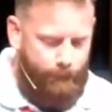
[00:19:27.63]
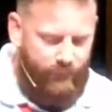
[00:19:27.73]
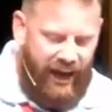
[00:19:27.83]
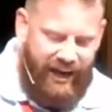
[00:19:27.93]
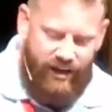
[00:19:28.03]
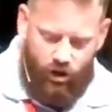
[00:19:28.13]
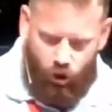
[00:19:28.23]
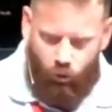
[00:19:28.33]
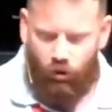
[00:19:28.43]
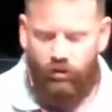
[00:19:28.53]
And in
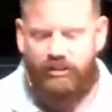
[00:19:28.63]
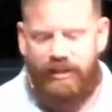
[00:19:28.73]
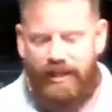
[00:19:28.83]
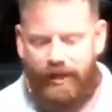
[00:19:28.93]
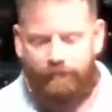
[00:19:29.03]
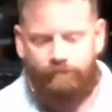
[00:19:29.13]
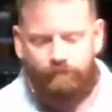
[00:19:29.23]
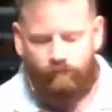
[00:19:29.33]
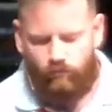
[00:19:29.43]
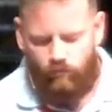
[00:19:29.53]
our world today,
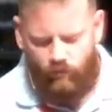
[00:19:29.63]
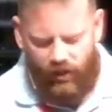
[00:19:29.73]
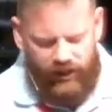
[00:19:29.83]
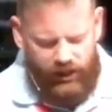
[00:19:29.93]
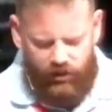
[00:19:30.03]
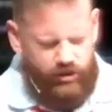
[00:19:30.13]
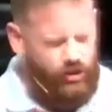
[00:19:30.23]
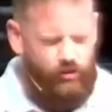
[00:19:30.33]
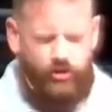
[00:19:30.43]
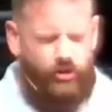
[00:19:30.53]
there is
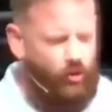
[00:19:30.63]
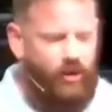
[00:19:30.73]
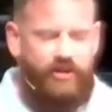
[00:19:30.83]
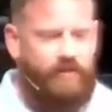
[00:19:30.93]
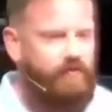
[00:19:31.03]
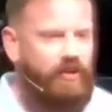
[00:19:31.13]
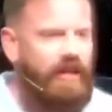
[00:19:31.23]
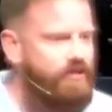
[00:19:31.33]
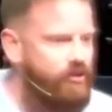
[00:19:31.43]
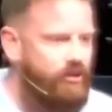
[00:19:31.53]
no shortage of
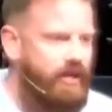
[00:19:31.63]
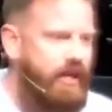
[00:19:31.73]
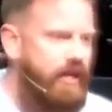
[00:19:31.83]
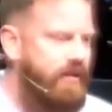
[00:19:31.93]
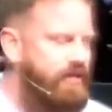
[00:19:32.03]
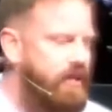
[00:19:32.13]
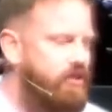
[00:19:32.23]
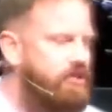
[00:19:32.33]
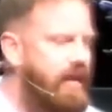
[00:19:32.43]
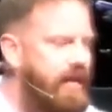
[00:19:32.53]
lesser kings that are
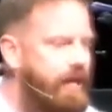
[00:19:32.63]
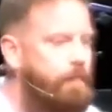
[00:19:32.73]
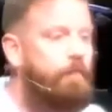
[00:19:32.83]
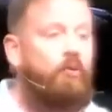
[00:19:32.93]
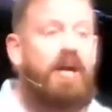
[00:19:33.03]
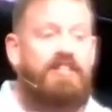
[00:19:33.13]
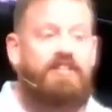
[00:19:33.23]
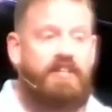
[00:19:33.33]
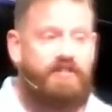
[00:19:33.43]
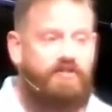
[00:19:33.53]
taking
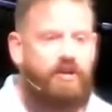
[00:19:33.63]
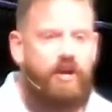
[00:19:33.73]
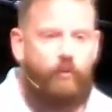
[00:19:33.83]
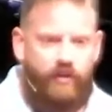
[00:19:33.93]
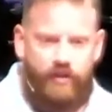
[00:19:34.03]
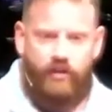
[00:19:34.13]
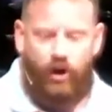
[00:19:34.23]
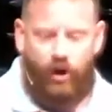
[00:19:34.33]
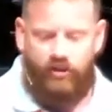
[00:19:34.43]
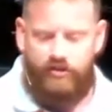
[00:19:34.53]
precedence within the
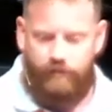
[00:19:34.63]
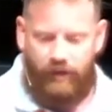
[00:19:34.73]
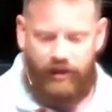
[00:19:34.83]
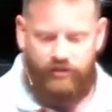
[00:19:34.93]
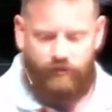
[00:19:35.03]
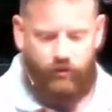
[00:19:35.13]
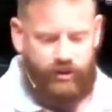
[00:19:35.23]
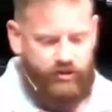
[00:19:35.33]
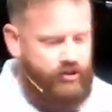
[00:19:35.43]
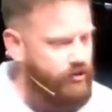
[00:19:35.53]
hearts and minds of
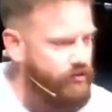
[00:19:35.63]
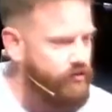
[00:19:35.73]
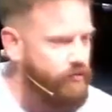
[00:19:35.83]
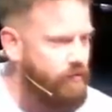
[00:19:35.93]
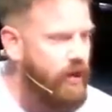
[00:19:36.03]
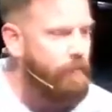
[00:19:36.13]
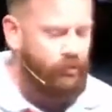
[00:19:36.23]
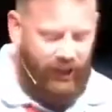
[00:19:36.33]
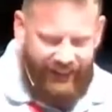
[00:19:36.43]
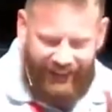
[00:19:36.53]
Christians.
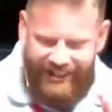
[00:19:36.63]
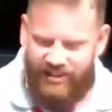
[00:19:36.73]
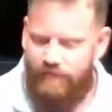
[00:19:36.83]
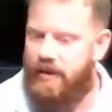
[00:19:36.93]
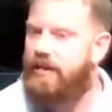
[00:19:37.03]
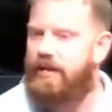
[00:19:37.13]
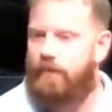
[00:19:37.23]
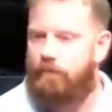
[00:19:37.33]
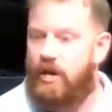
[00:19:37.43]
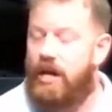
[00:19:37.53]
Plainly
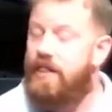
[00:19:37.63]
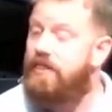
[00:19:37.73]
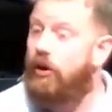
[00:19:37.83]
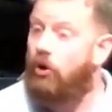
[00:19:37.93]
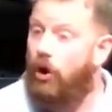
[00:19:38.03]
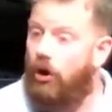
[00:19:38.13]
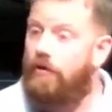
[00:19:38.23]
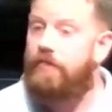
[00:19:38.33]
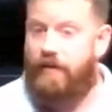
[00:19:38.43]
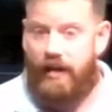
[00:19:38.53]
speaking, there are
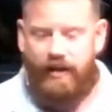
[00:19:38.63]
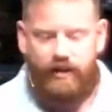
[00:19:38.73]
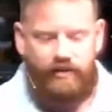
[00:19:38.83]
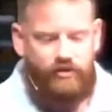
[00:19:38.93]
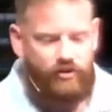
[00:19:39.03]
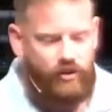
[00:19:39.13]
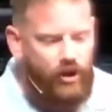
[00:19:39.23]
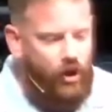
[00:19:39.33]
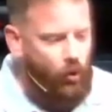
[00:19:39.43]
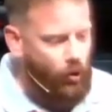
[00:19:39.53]
things
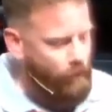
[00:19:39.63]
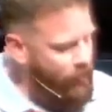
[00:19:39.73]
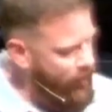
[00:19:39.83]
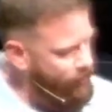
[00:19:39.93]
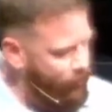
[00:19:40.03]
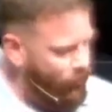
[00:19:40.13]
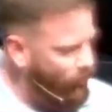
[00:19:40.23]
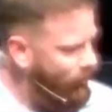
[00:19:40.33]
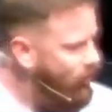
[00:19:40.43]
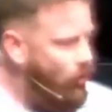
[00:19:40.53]
or
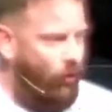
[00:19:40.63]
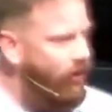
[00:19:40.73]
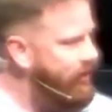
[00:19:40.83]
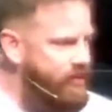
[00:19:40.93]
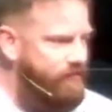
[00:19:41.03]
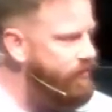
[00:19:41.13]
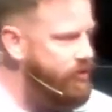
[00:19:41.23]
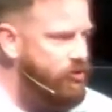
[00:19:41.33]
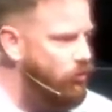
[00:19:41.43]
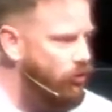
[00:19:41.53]
people or
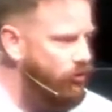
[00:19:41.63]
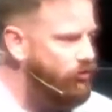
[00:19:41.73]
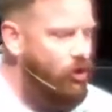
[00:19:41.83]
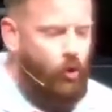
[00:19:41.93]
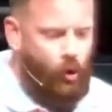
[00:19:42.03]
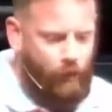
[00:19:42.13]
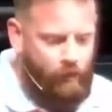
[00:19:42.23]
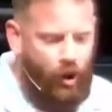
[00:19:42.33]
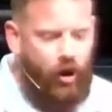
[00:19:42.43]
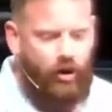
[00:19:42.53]
individuals or
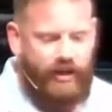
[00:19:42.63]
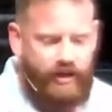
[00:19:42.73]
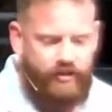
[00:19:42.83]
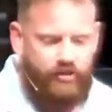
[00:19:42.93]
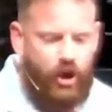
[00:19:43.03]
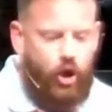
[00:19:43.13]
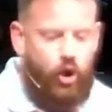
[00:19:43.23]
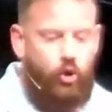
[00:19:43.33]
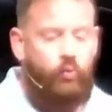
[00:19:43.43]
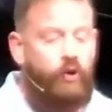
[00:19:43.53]
parties
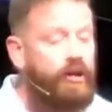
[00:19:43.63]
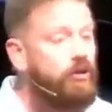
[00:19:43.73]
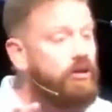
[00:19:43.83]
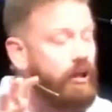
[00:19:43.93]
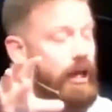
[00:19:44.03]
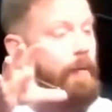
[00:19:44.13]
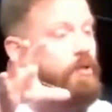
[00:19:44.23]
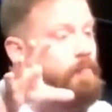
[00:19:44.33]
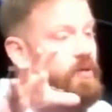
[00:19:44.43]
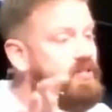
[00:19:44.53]
who will claim
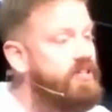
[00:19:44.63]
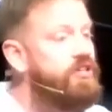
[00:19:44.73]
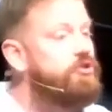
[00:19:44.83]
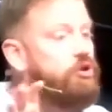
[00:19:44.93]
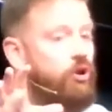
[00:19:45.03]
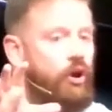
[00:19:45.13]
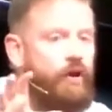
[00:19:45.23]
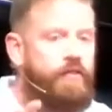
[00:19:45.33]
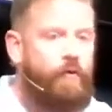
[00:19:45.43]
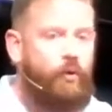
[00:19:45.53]
the positional
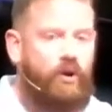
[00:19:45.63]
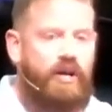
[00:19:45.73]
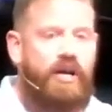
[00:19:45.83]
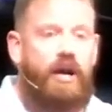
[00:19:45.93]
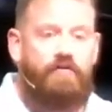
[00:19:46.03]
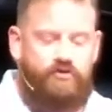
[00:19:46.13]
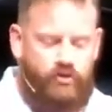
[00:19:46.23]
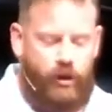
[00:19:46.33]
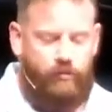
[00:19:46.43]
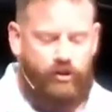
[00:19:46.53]
authority of
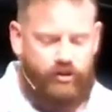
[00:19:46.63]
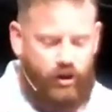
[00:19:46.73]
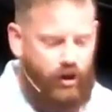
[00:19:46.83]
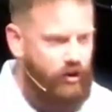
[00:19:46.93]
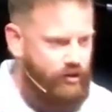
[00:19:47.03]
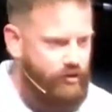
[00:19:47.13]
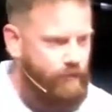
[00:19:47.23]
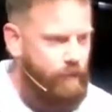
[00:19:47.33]
someone's heart.